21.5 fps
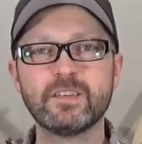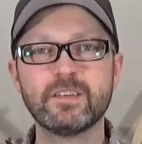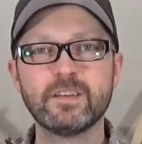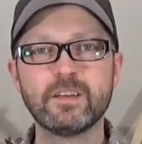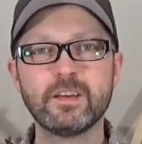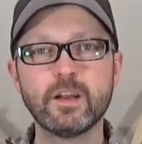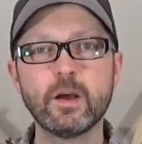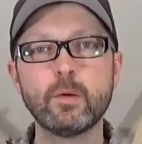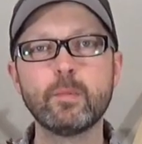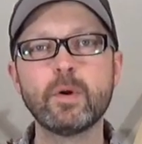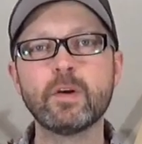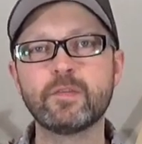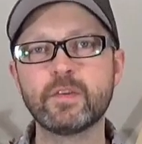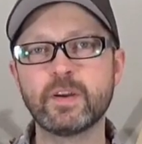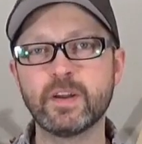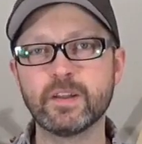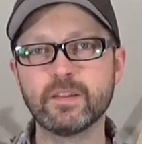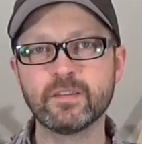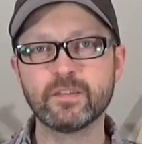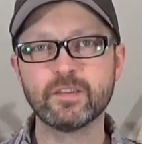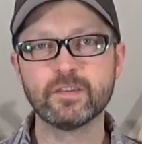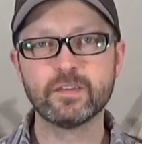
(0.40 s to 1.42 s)
Hello my
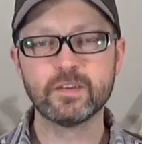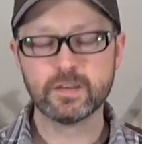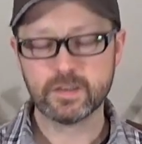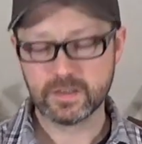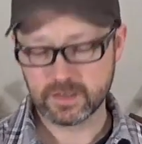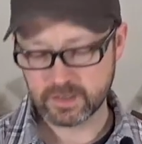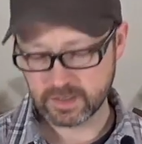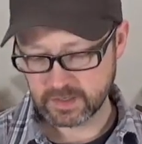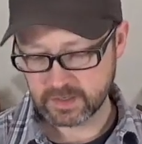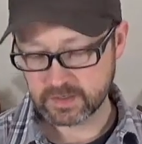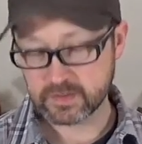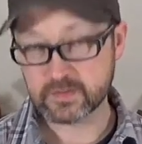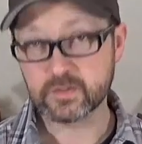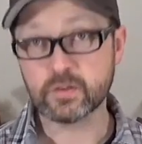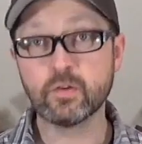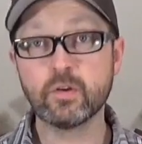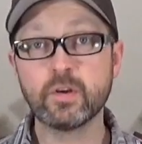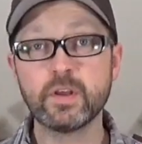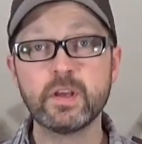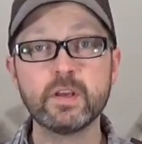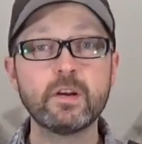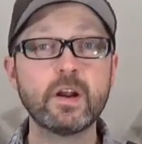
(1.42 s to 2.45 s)
friends! So
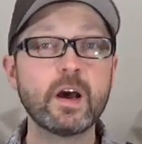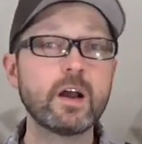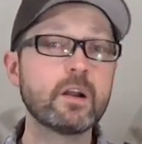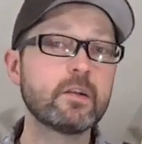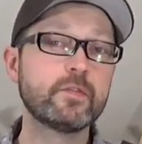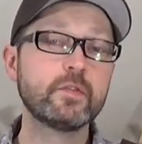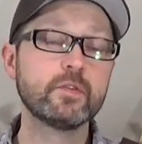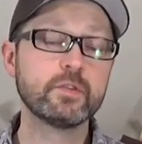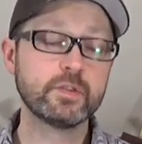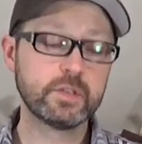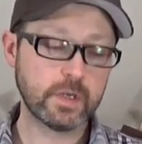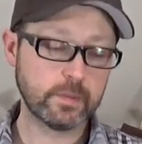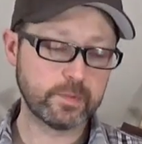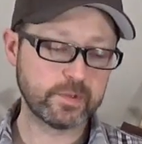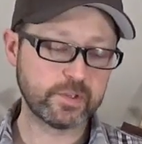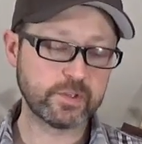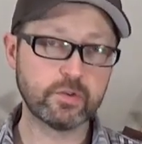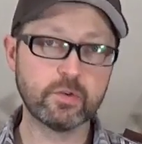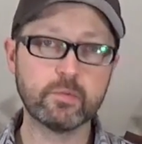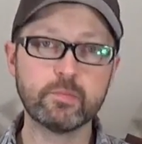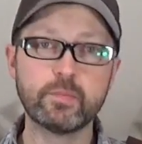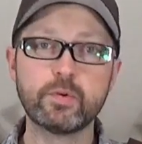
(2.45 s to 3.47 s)
here are a few tips
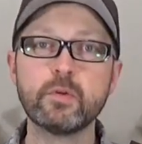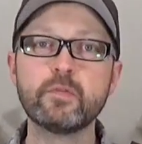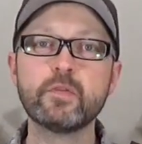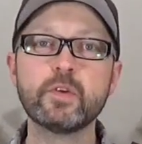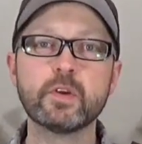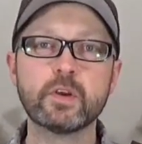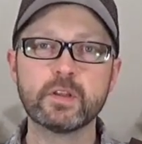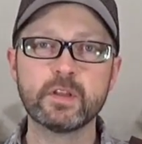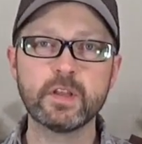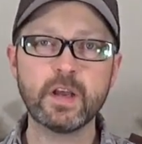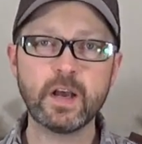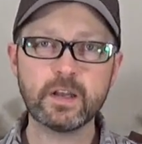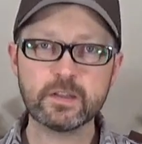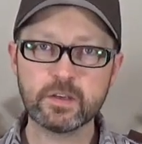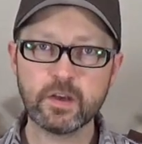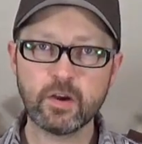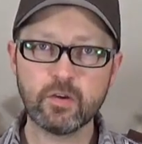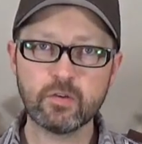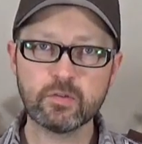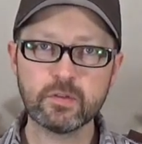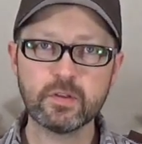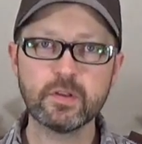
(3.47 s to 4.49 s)
to improve your guitar
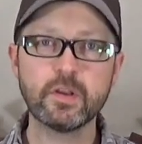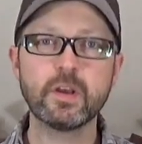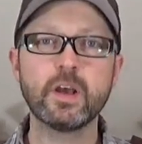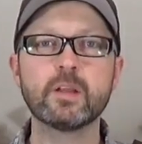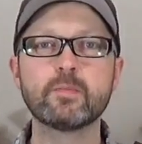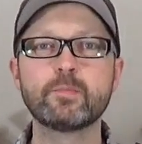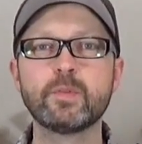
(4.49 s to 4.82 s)
tone and